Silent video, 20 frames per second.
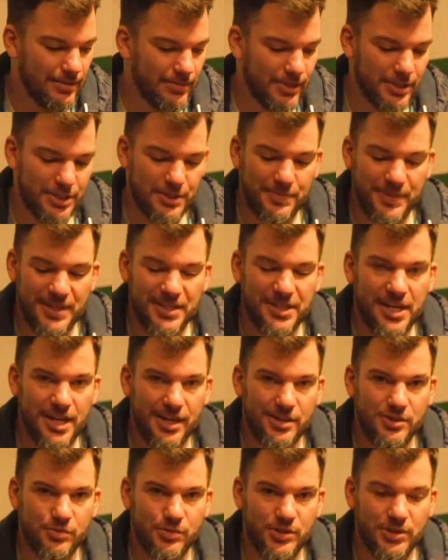spin
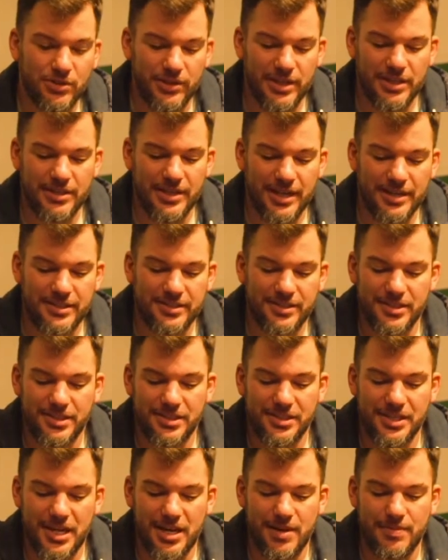cast reel in that it's the
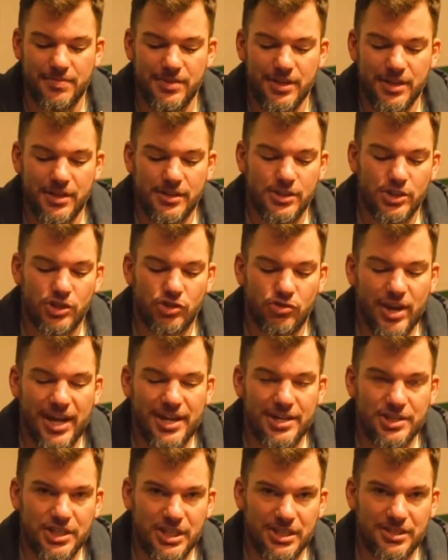same
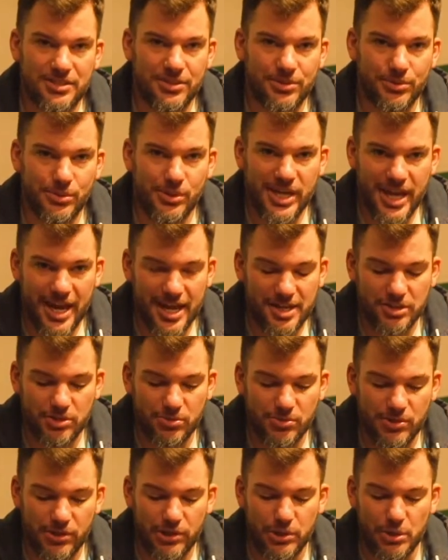strategy to cast the
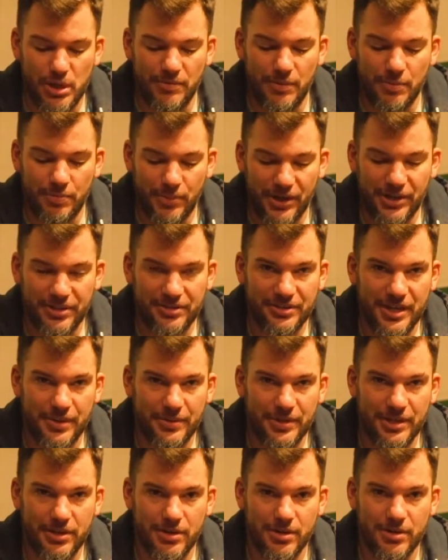reel. You have a button down
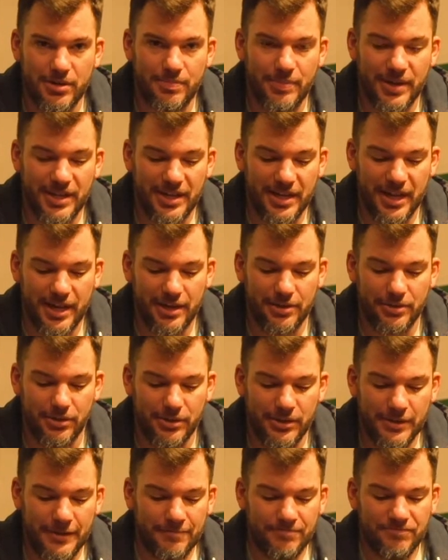here by the
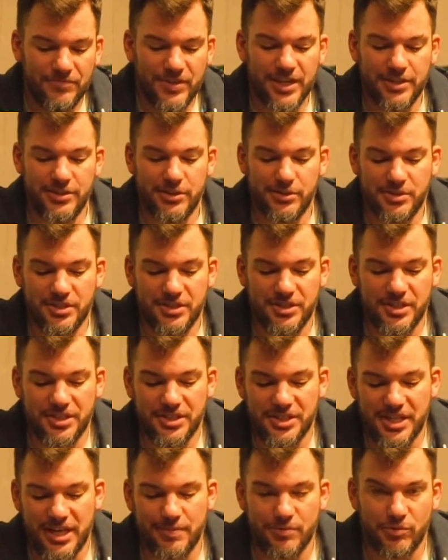handle. It uses the
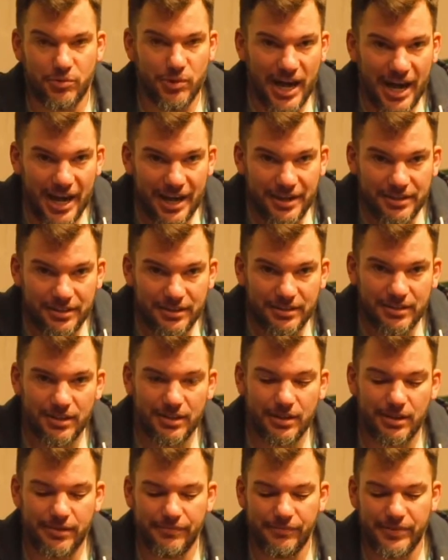same rod
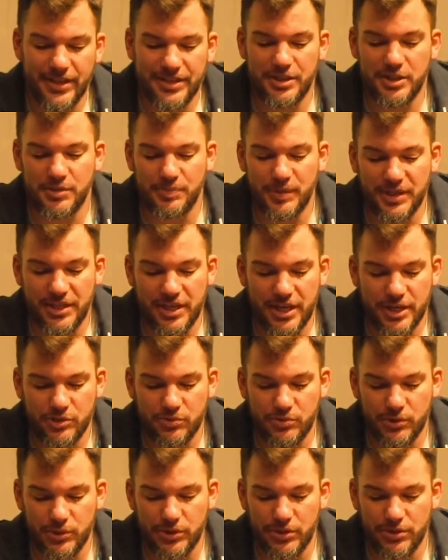that the spin cast
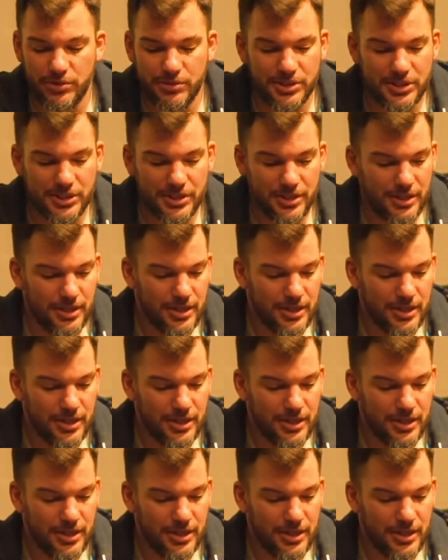reel used.